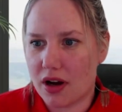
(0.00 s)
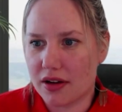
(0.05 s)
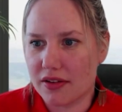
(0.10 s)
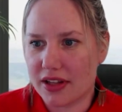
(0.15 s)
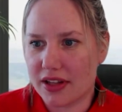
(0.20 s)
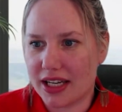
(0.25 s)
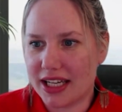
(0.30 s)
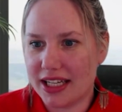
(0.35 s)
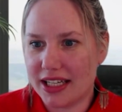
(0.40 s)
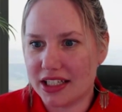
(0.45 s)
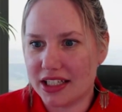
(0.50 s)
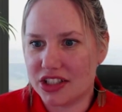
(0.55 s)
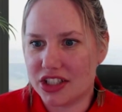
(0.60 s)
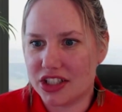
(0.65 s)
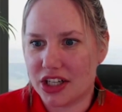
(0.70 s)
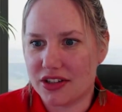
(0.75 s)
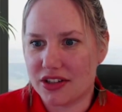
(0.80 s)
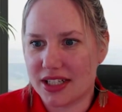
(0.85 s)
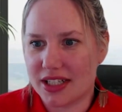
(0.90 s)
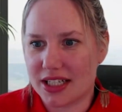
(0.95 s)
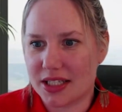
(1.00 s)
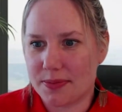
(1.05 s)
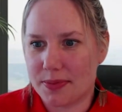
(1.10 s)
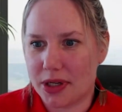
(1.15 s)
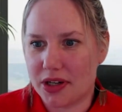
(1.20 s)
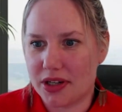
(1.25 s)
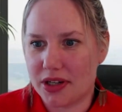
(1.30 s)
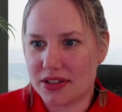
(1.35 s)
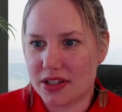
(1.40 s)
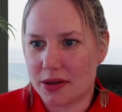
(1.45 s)
that he can share his
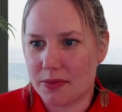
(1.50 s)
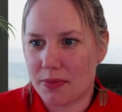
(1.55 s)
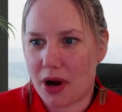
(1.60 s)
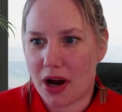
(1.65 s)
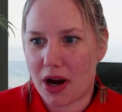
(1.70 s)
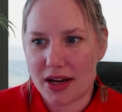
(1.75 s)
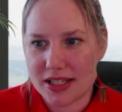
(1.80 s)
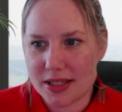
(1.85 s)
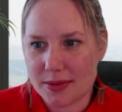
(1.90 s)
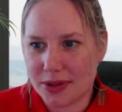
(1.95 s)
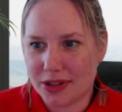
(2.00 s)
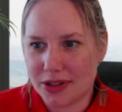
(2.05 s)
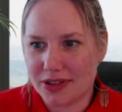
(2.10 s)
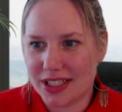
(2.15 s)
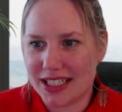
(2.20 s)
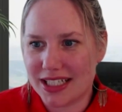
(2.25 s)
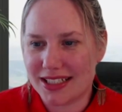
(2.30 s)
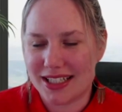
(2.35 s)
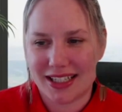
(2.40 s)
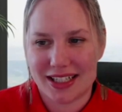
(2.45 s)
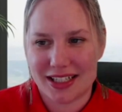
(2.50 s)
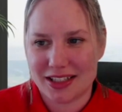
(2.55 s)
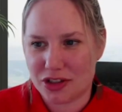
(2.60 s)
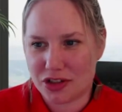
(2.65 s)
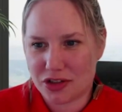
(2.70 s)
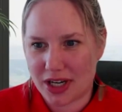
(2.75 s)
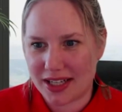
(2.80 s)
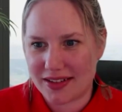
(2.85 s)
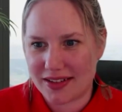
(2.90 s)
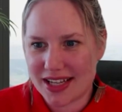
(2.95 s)
experience on possibilities and
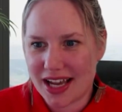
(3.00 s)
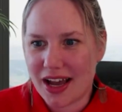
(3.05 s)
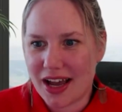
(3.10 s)
constraints.